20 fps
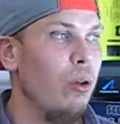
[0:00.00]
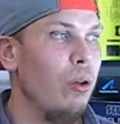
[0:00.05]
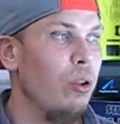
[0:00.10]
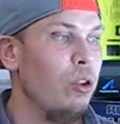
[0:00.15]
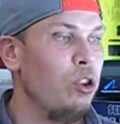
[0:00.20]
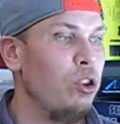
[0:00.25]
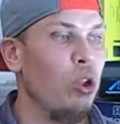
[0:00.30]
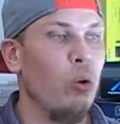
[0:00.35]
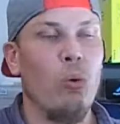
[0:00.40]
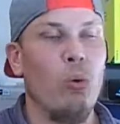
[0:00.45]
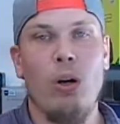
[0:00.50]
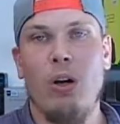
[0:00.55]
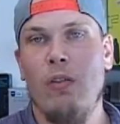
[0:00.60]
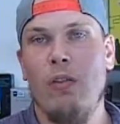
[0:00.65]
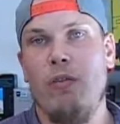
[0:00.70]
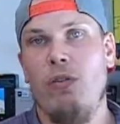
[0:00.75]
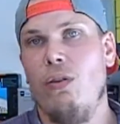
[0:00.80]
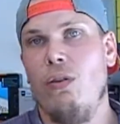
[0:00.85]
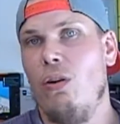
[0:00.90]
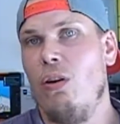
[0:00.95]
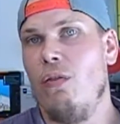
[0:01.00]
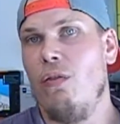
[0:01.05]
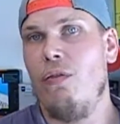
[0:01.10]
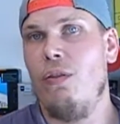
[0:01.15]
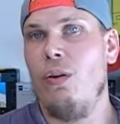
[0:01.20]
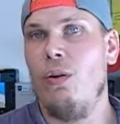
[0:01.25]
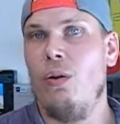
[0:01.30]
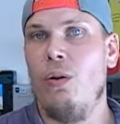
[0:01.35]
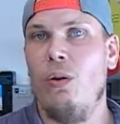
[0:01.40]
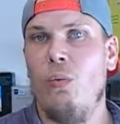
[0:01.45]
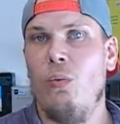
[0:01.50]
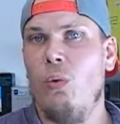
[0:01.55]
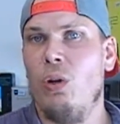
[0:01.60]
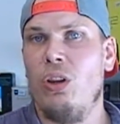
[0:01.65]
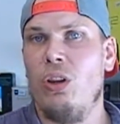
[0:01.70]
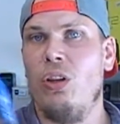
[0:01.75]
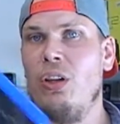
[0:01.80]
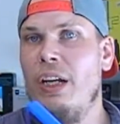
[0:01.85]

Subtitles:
show off of what the